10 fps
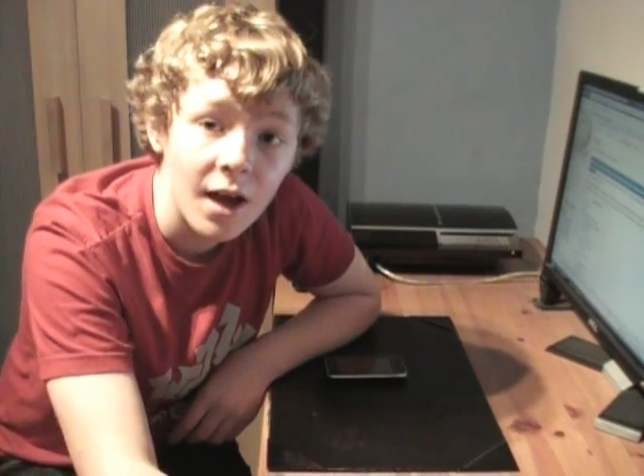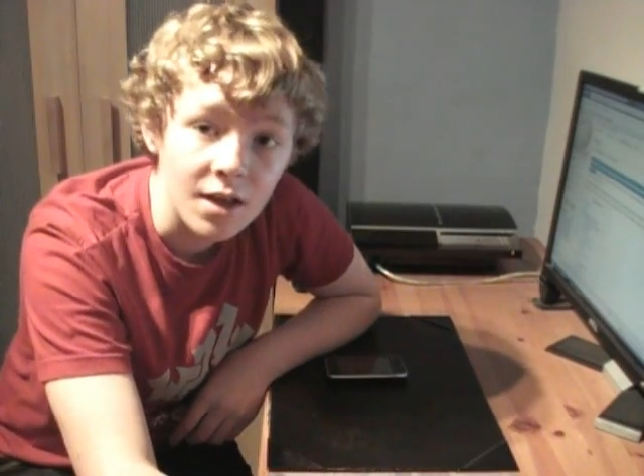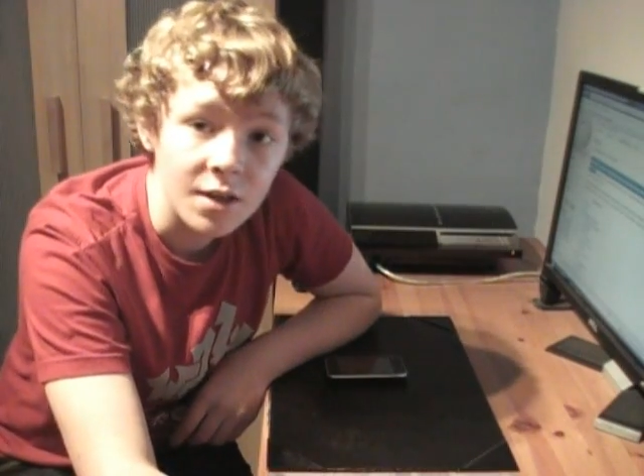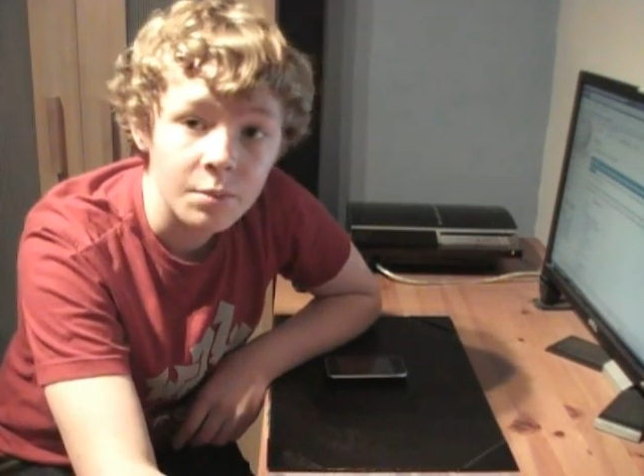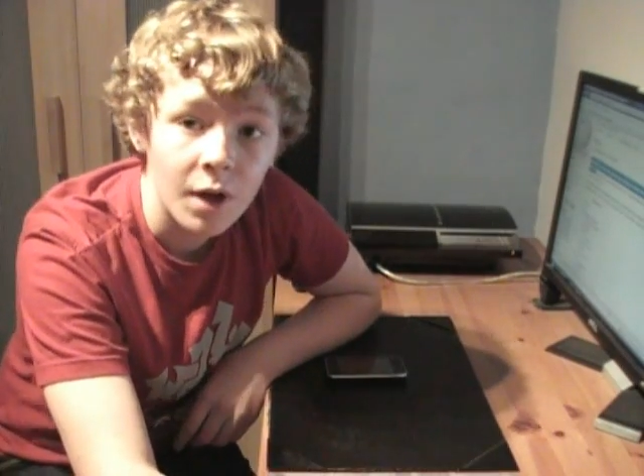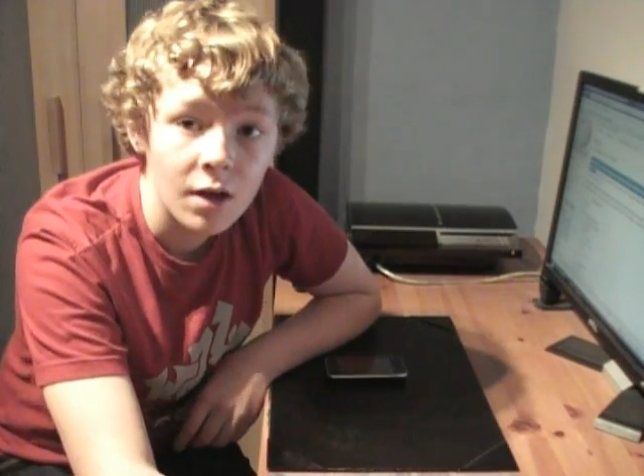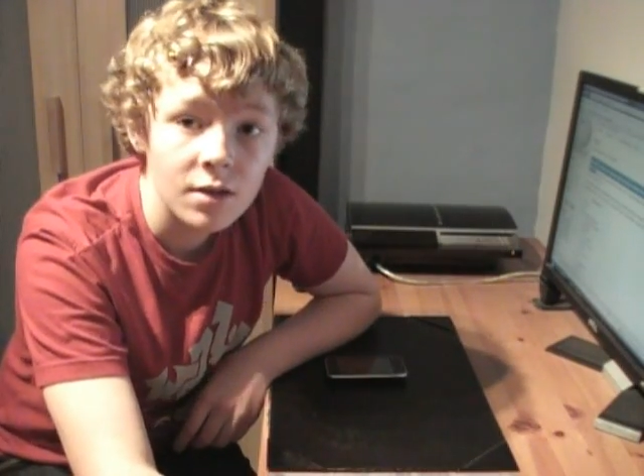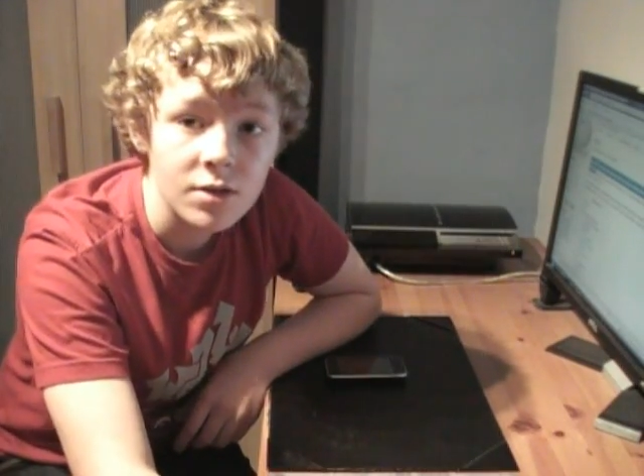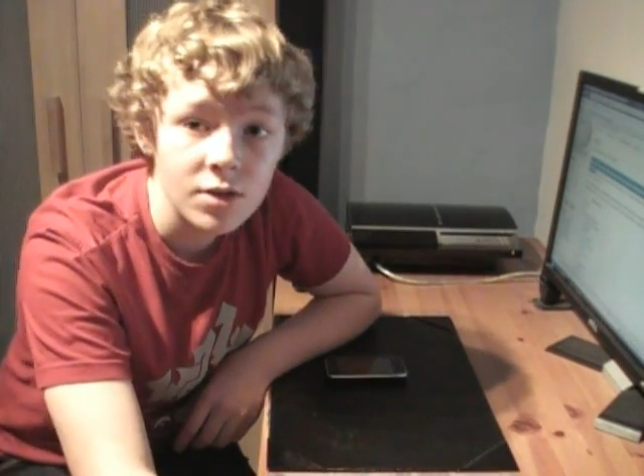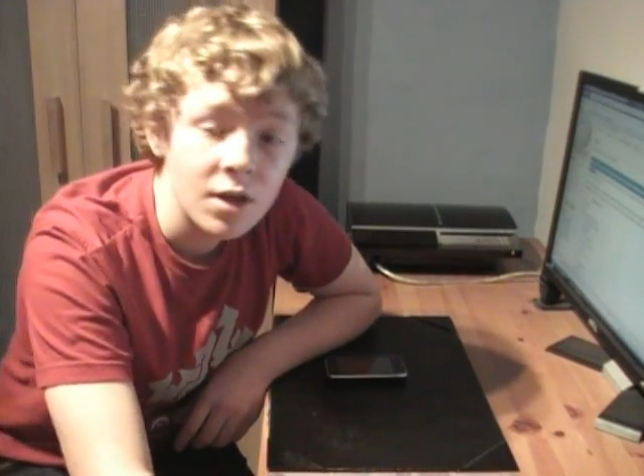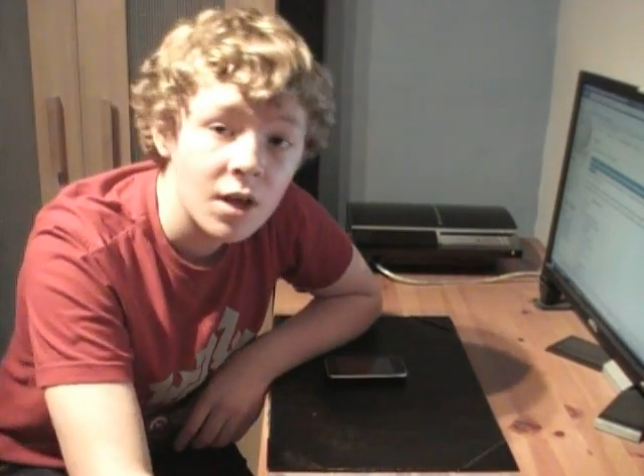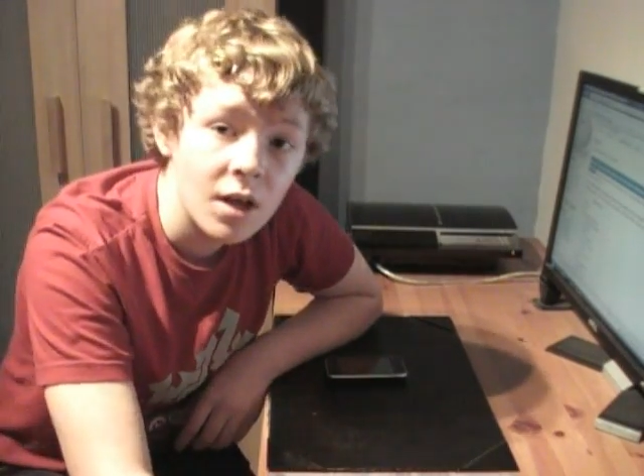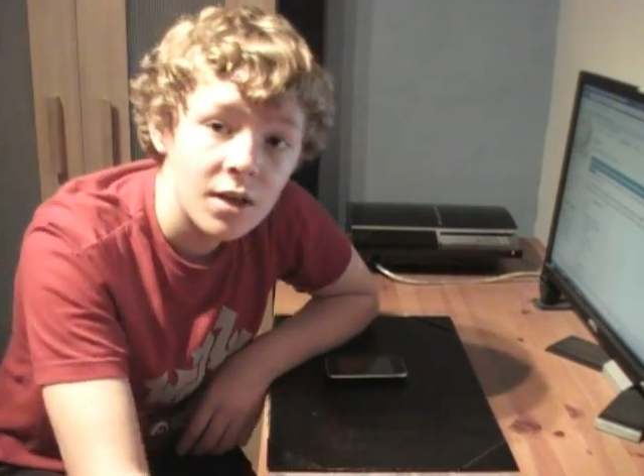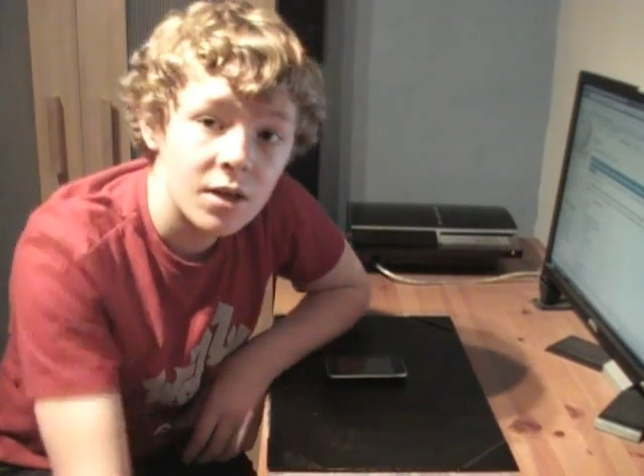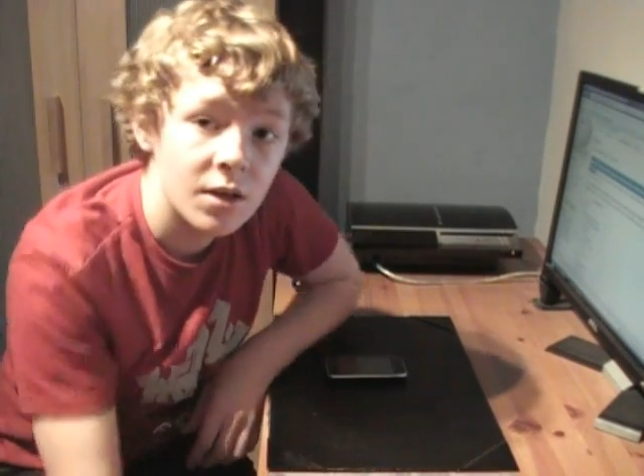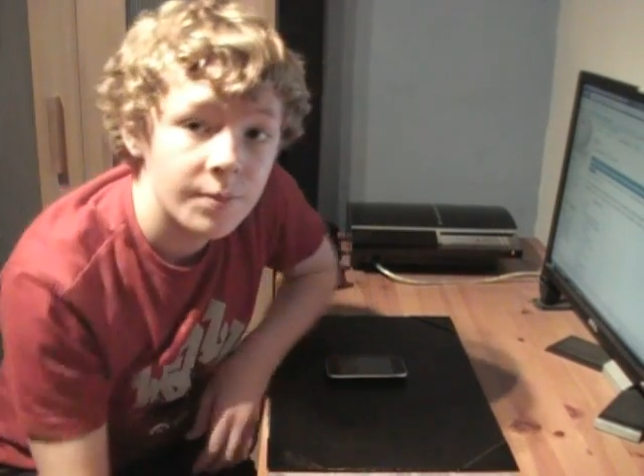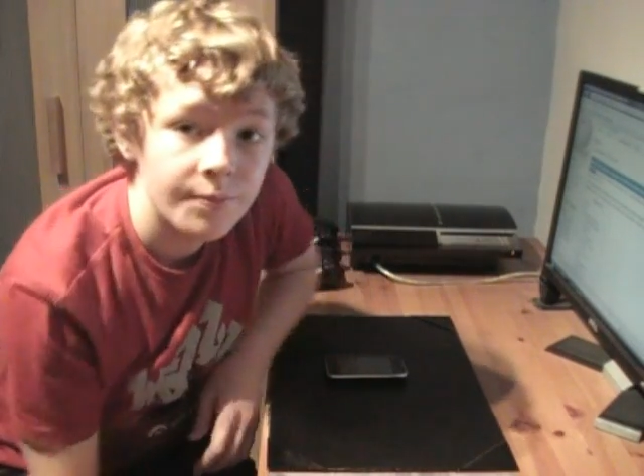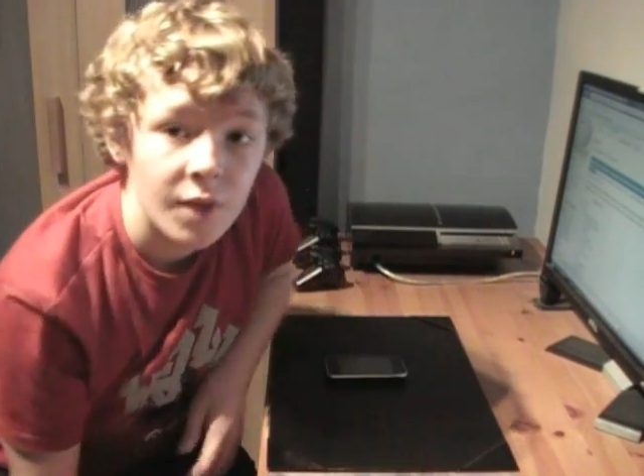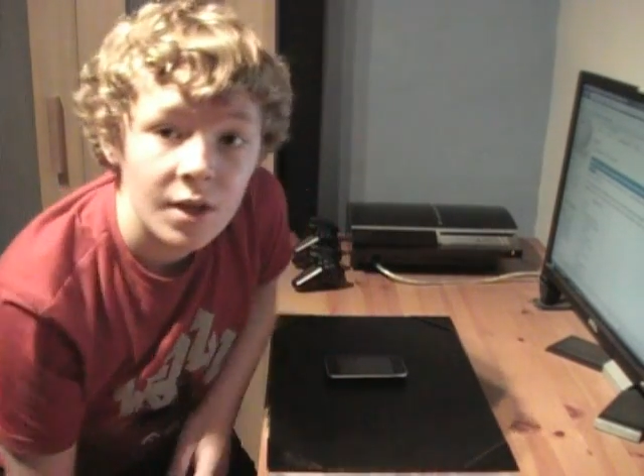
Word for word: I'm Matt. Um,